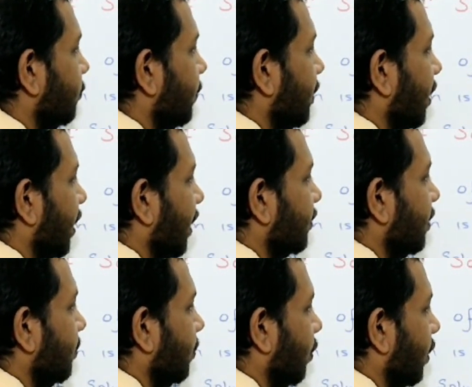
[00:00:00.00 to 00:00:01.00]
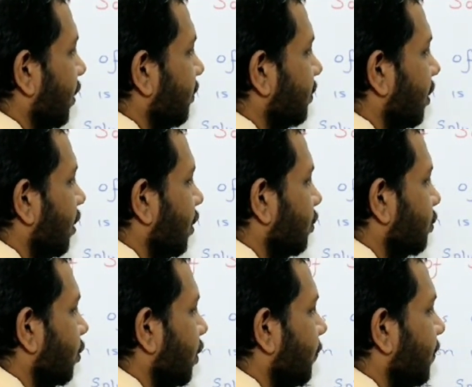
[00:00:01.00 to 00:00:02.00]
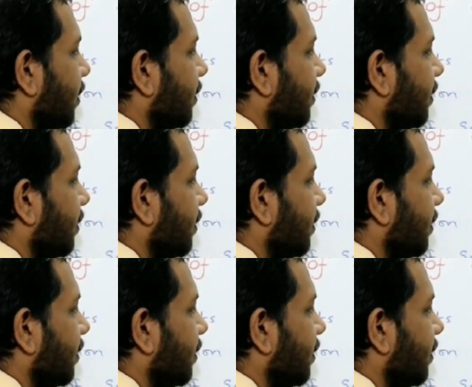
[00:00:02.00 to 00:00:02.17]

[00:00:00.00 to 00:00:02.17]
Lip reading: figure has an importance. So if